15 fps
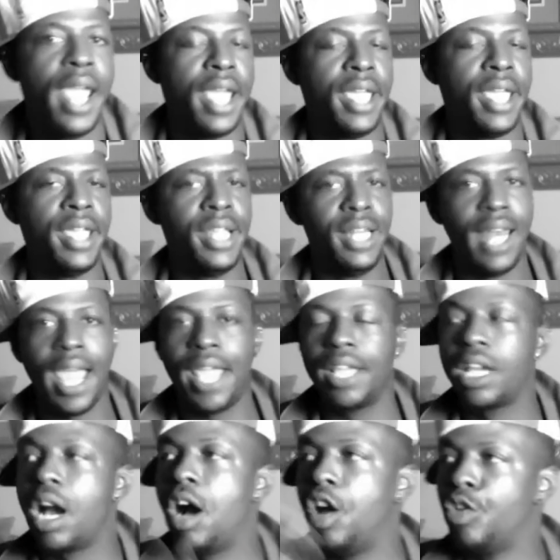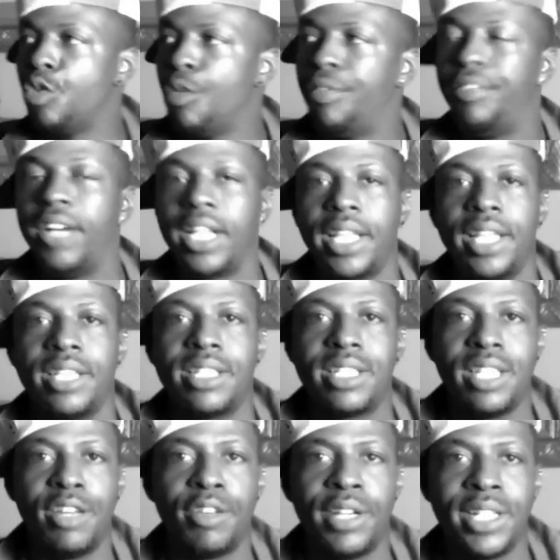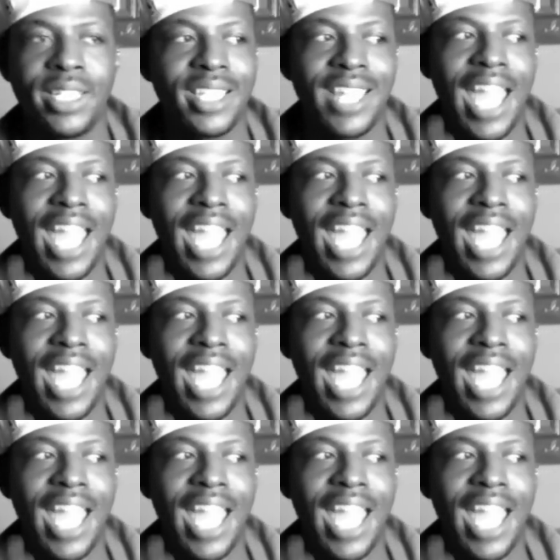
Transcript: And he like, are you fucking serious?